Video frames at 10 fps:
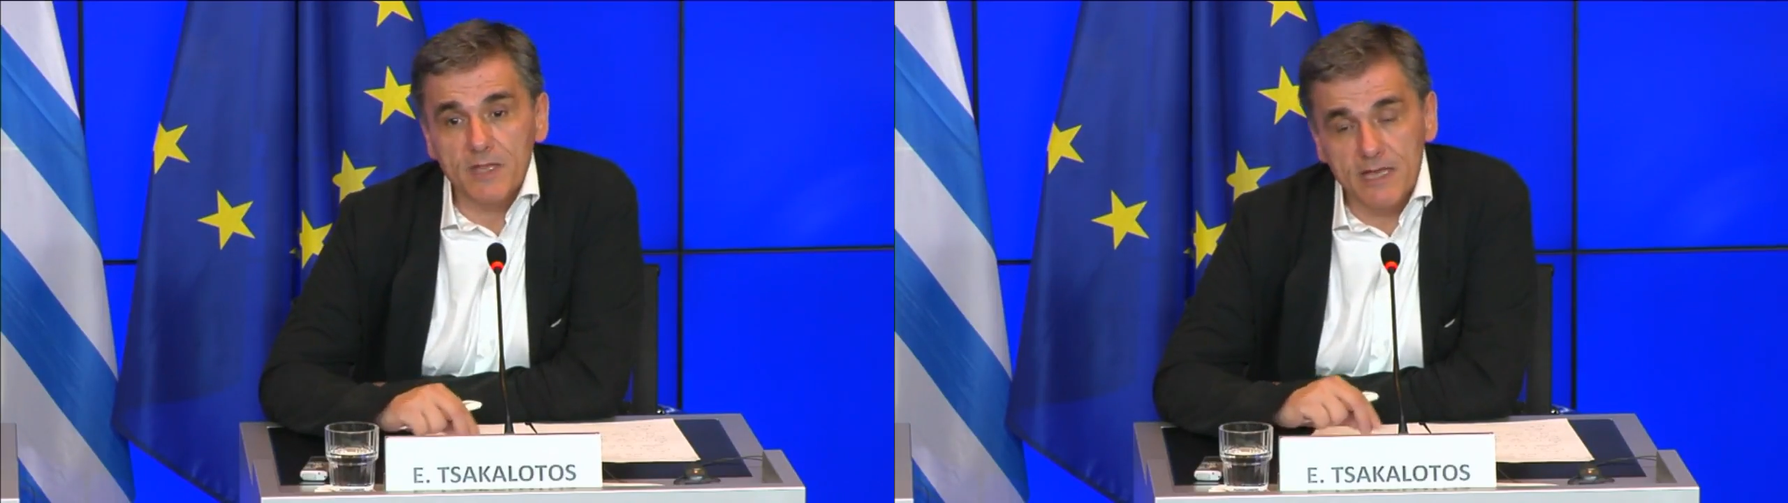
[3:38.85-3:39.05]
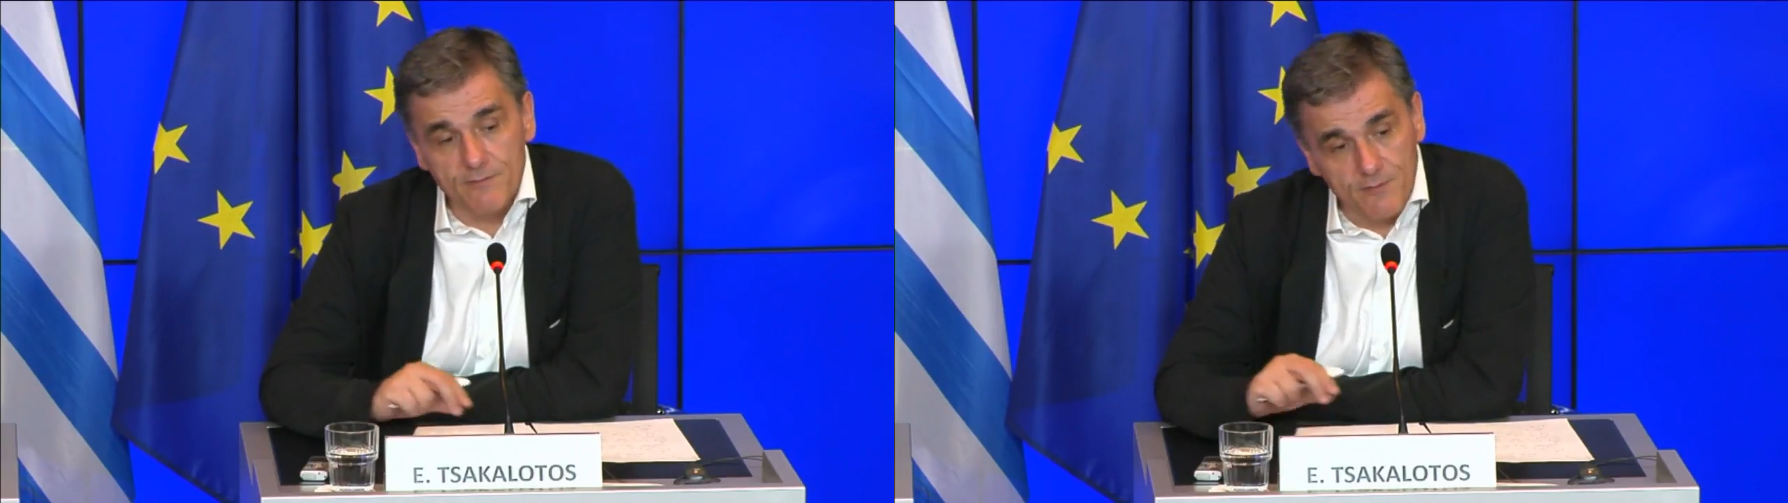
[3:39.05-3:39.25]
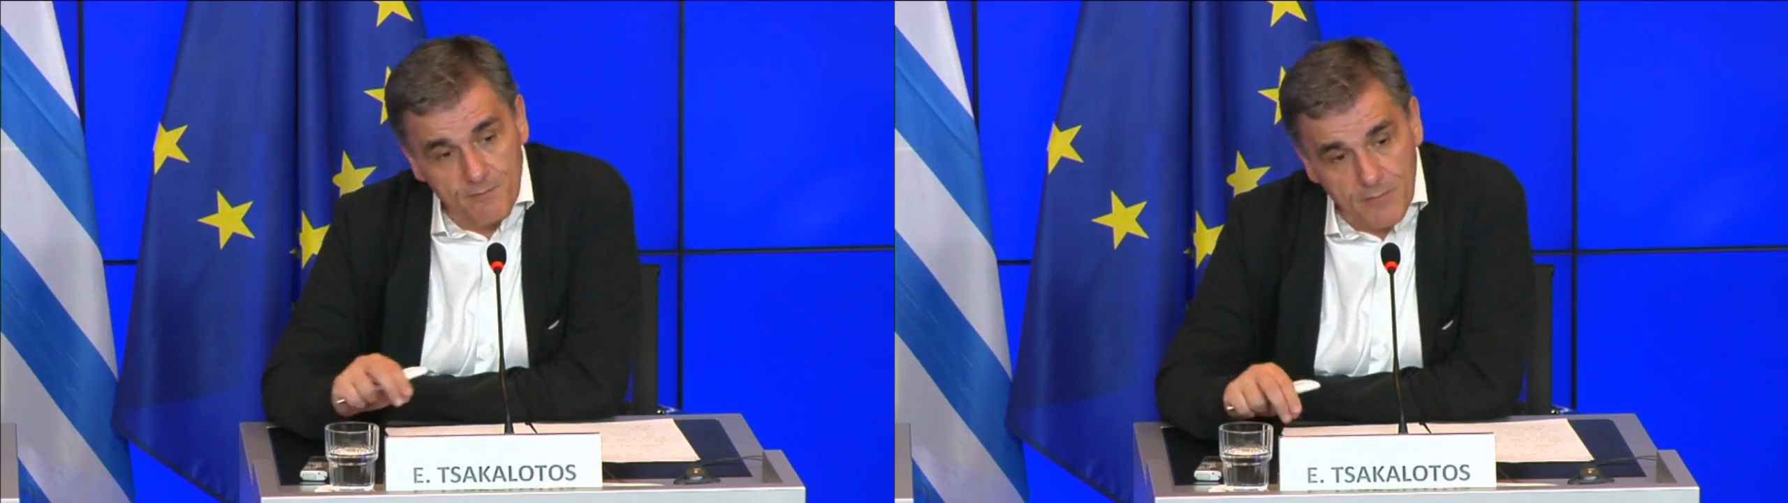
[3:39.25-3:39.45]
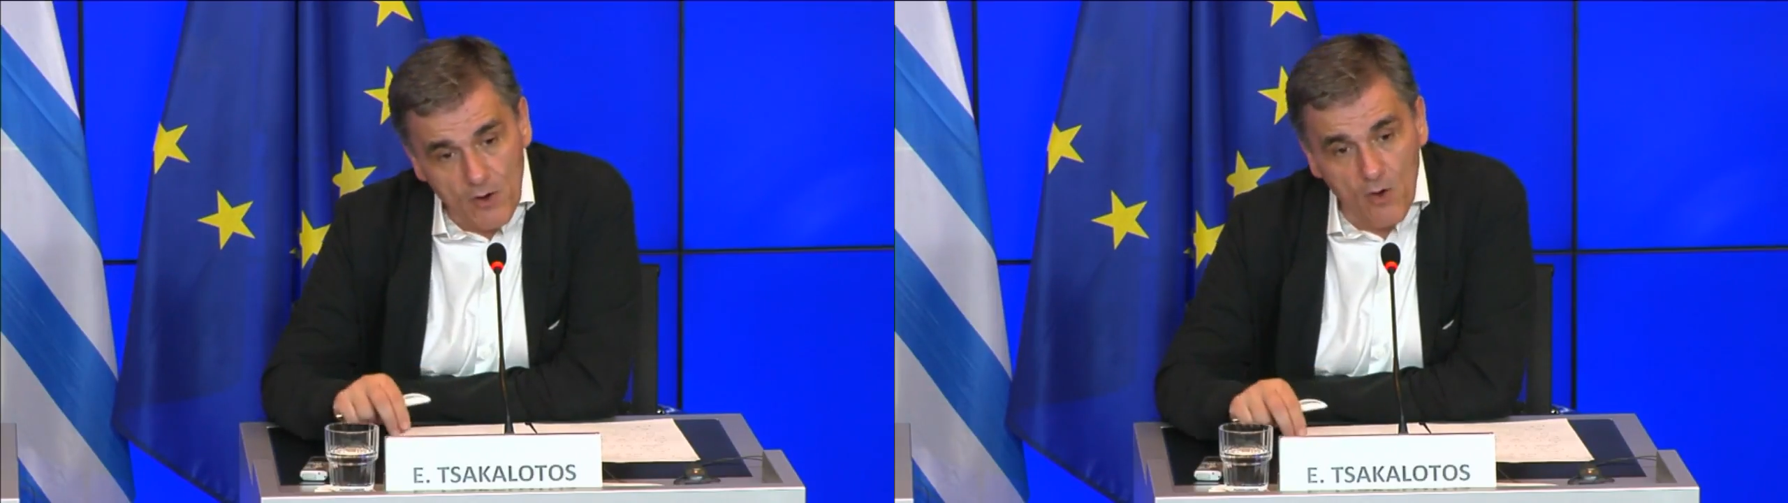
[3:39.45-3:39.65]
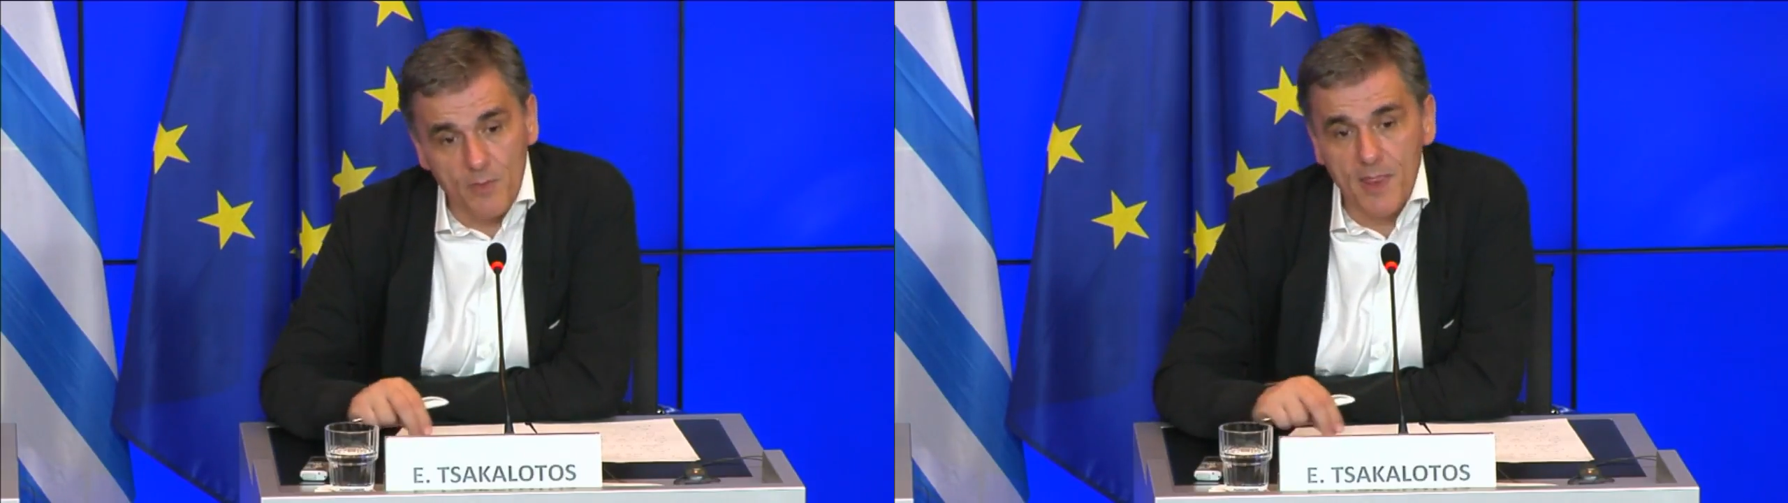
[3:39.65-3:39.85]
even
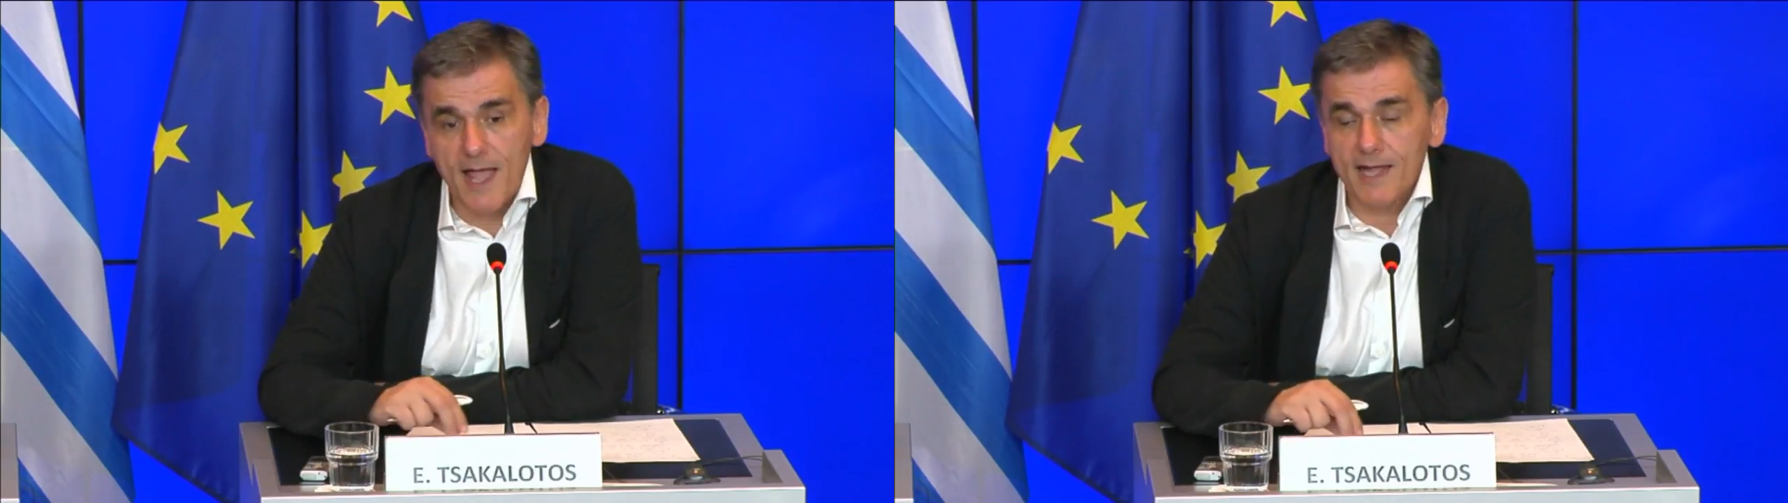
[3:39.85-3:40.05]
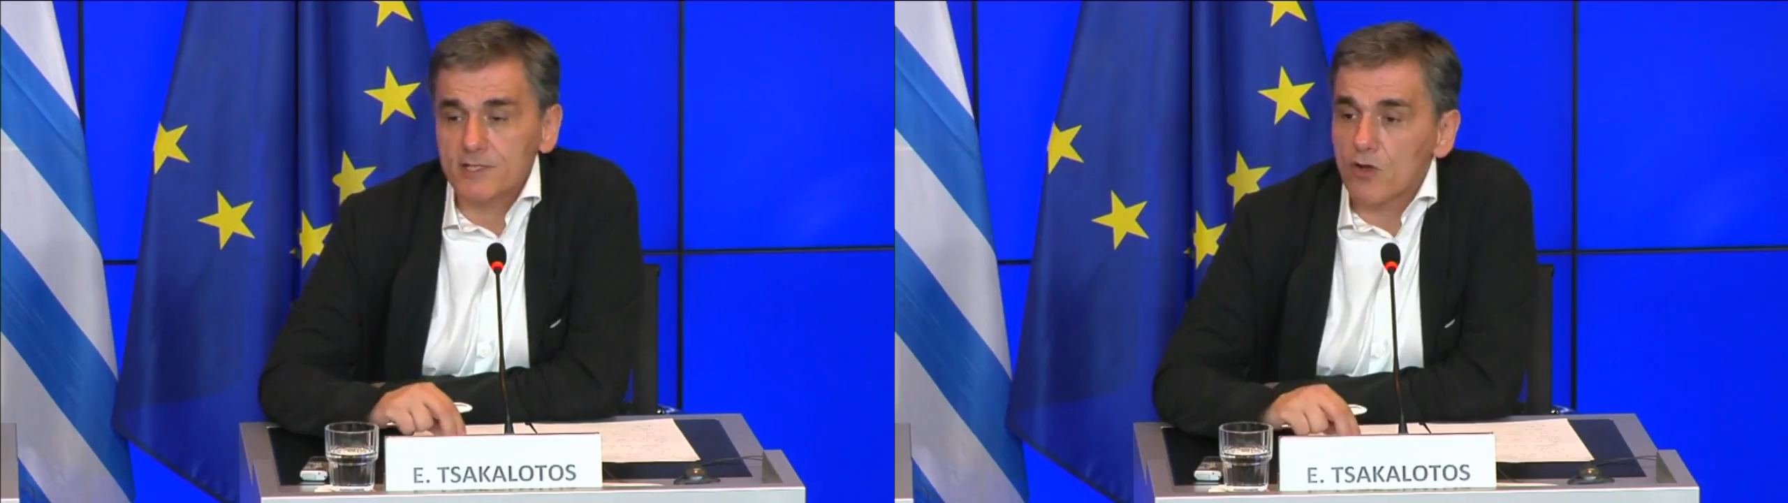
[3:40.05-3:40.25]
beyond that,